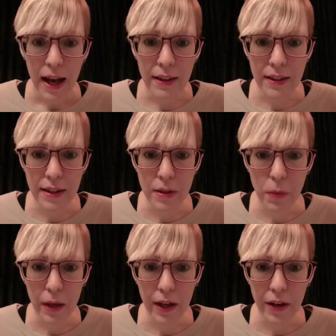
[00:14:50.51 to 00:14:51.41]
and this is
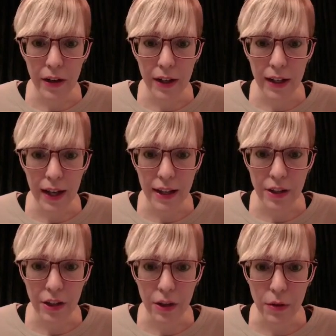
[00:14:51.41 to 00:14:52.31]
where it
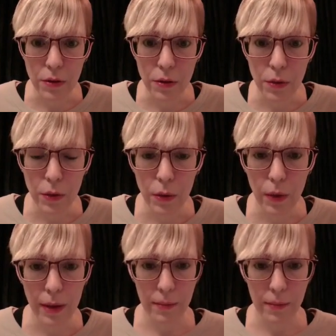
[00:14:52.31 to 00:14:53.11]
actually goes through